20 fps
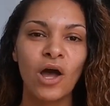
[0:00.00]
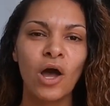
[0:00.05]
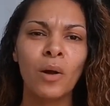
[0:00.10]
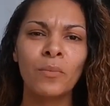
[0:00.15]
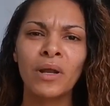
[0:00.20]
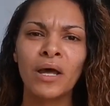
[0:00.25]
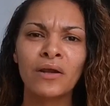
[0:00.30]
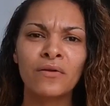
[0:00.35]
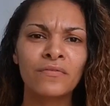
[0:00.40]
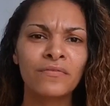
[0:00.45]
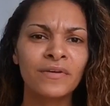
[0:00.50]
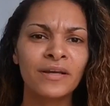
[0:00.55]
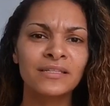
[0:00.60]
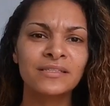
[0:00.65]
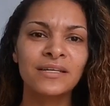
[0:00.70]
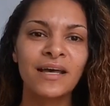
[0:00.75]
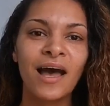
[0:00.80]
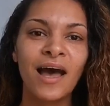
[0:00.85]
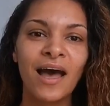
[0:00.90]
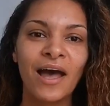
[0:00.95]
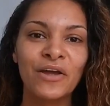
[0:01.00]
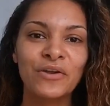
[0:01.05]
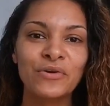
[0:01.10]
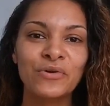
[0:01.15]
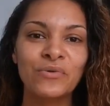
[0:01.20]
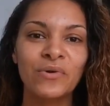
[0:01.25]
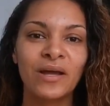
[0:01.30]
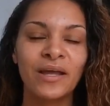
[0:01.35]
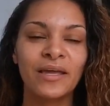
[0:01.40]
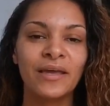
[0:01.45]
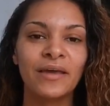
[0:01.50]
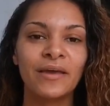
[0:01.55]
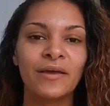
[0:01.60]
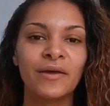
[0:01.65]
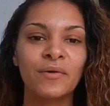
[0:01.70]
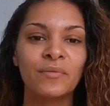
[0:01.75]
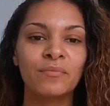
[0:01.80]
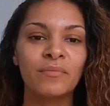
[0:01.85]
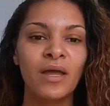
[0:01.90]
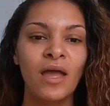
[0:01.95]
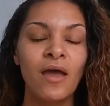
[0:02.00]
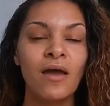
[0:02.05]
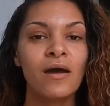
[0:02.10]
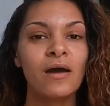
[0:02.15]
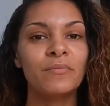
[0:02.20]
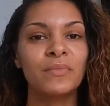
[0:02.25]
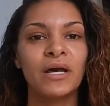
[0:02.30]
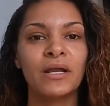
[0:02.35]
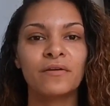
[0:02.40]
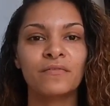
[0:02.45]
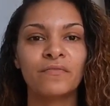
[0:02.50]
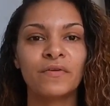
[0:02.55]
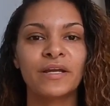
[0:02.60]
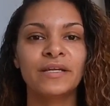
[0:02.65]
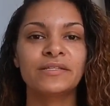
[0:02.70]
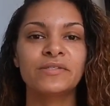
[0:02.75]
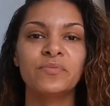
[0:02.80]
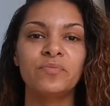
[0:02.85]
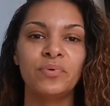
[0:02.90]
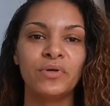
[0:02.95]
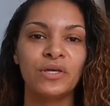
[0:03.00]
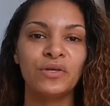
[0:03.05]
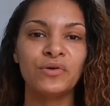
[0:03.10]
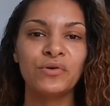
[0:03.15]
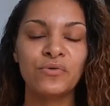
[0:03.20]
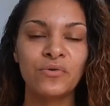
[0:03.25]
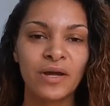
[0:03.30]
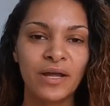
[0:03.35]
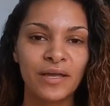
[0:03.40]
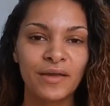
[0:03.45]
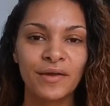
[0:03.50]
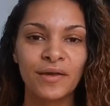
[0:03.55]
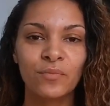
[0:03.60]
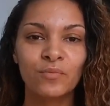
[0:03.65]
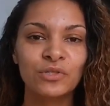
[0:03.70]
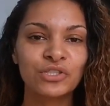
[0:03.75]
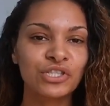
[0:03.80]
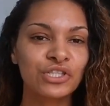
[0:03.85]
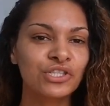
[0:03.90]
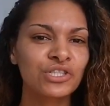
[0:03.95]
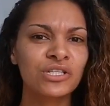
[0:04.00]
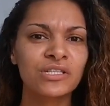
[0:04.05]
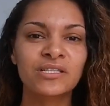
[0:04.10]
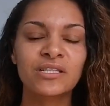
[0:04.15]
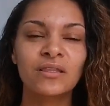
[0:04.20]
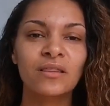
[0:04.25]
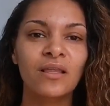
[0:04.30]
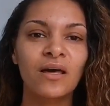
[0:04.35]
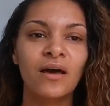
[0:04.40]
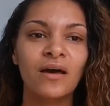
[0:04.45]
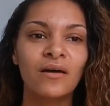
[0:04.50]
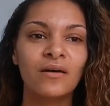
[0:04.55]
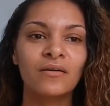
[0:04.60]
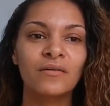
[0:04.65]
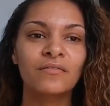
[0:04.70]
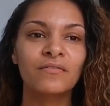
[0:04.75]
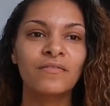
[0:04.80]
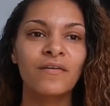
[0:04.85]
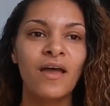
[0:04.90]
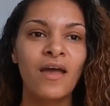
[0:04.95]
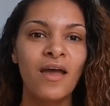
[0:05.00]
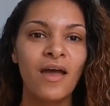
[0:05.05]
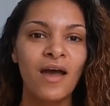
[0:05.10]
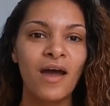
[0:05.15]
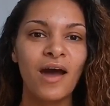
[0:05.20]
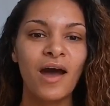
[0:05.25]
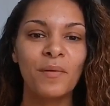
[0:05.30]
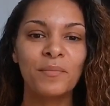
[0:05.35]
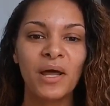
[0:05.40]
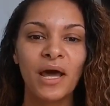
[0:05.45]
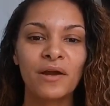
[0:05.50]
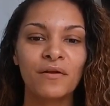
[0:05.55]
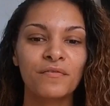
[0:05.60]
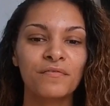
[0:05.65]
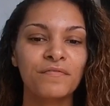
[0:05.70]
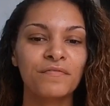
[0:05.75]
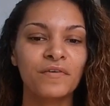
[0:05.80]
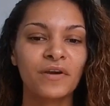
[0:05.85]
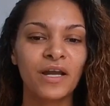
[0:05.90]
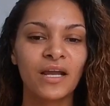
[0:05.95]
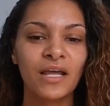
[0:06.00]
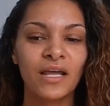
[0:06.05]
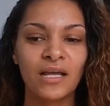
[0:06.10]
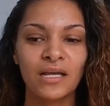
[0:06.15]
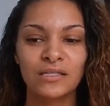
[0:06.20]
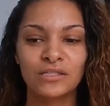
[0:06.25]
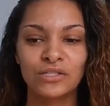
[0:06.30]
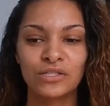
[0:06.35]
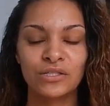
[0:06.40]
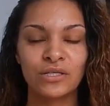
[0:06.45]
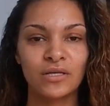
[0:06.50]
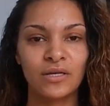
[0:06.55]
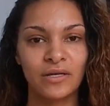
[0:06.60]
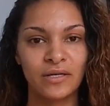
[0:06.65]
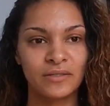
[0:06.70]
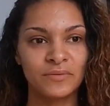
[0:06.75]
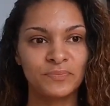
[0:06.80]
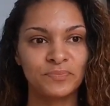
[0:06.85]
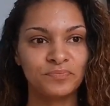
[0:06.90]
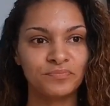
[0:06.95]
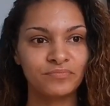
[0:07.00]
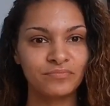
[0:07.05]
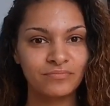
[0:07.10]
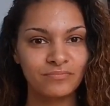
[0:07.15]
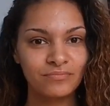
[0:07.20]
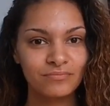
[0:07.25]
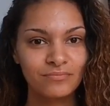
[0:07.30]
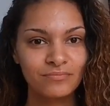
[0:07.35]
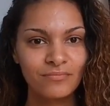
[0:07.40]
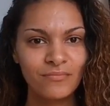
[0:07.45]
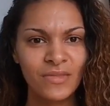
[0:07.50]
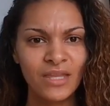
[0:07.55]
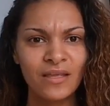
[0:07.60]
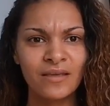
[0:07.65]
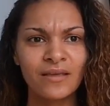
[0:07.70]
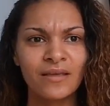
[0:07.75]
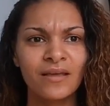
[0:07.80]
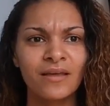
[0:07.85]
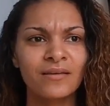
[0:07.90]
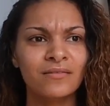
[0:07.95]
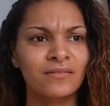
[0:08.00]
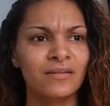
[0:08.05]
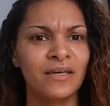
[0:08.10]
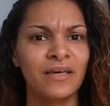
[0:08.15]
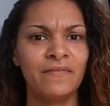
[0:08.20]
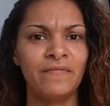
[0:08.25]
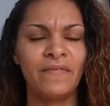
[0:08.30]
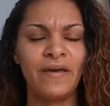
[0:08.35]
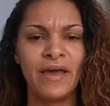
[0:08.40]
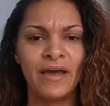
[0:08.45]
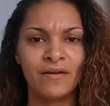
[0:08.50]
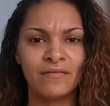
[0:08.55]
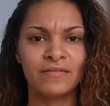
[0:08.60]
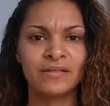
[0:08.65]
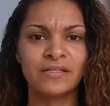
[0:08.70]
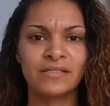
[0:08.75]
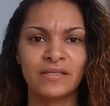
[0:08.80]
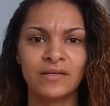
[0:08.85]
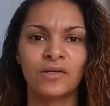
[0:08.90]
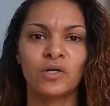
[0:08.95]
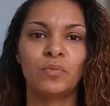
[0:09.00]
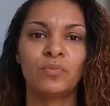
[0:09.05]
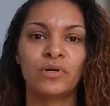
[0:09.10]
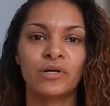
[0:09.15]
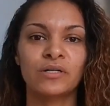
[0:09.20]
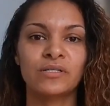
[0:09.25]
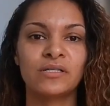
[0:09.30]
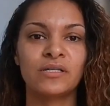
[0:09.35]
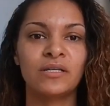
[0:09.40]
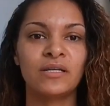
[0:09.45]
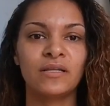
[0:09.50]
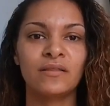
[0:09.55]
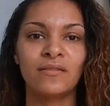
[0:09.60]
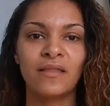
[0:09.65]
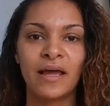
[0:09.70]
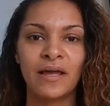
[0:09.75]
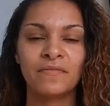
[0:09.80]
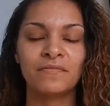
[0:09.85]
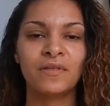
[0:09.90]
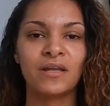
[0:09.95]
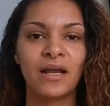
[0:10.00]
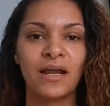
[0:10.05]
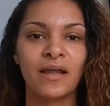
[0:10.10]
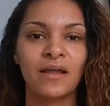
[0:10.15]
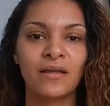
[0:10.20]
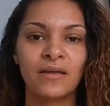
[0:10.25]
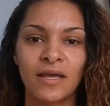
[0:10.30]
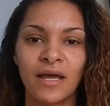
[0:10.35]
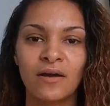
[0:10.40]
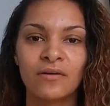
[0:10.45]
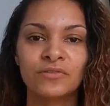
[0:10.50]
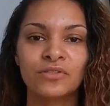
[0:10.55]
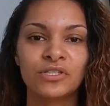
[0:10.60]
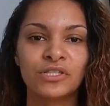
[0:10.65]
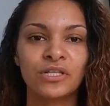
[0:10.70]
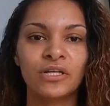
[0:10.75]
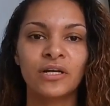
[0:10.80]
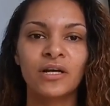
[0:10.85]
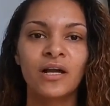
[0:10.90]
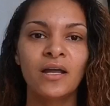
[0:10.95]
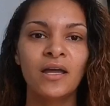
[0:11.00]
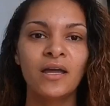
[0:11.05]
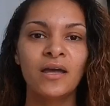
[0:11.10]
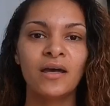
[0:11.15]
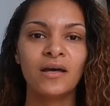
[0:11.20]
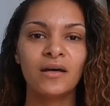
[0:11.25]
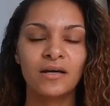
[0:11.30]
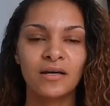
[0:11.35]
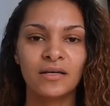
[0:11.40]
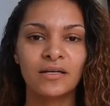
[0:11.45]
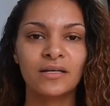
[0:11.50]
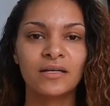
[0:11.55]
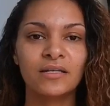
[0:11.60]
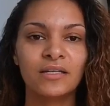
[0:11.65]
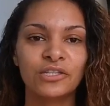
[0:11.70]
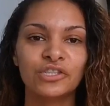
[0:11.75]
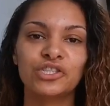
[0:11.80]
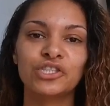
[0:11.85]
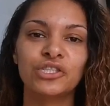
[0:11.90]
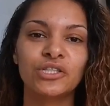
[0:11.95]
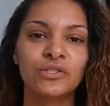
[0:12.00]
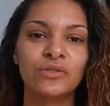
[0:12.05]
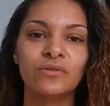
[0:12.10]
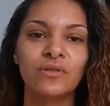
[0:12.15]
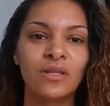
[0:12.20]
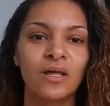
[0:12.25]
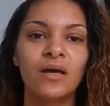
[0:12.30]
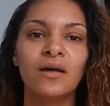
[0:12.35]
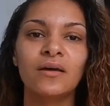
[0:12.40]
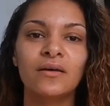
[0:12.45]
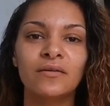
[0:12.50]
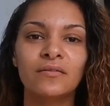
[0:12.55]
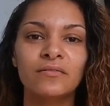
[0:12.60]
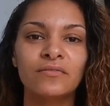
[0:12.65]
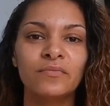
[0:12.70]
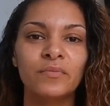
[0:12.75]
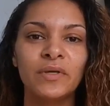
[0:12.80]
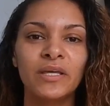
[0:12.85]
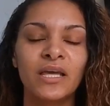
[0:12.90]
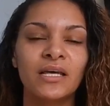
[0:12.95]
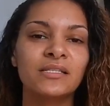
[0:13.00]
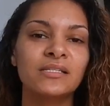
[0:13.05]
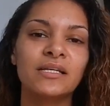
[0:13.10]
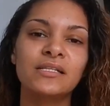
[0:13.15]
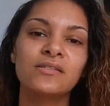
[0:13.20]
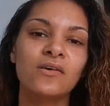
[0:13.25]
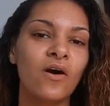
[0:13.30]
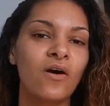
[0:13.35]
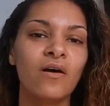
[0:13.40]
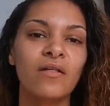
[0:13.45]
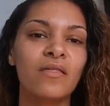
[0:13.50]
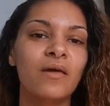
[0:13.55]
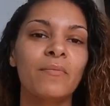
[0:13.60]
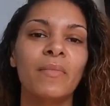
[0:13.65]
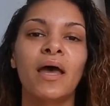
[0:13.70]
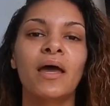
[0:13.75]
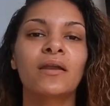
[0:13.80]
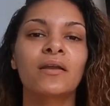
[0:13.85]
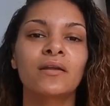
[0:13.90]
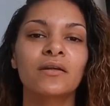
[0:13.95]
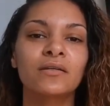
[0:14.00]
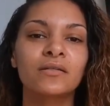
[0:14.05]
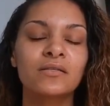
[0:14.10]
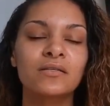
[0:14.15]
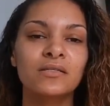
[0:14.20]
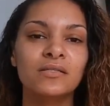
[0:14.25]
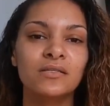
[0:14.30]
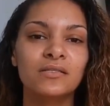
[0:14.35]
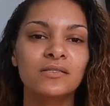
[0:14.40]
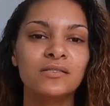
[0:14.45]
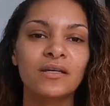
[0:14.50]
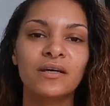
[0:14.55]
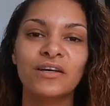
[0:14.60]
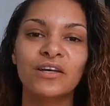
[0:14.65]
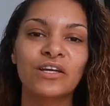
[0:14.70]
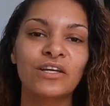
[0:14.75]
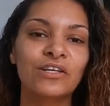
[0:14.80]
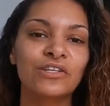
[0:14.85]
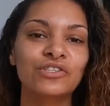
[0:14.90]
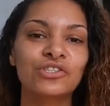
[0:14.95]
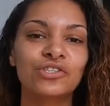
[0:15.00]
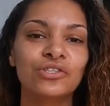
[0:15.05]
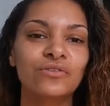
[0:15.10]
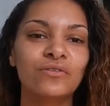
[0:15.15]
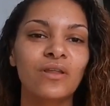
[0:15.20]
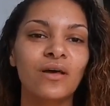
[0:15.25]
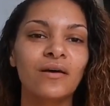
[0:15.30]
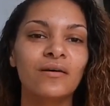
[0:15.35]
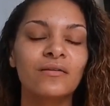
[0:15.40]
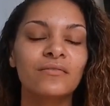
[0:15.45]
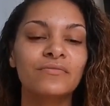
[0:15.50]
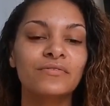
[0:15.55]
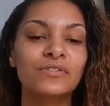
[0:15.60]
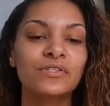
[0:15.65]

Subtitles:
I'm not afraid to hide who I am. I'm not afraid to be who I am, which is just love. I'm not afraid to give every single person in life that I encounter unconditional love, because that's all that matters, is unconditional love.